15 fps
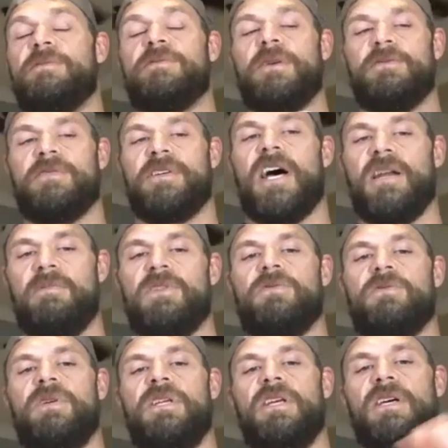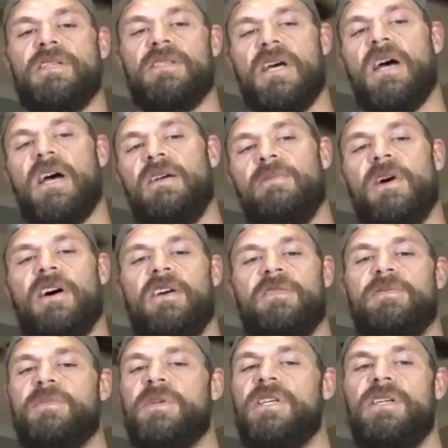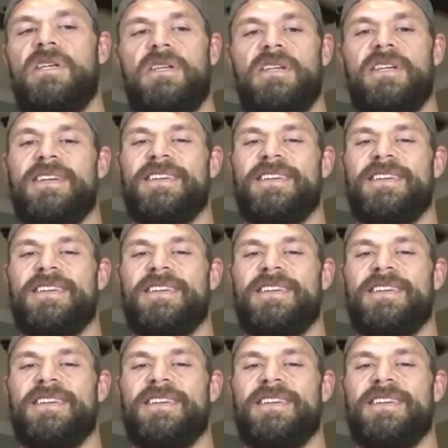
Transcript: teams got in between us, got him off me.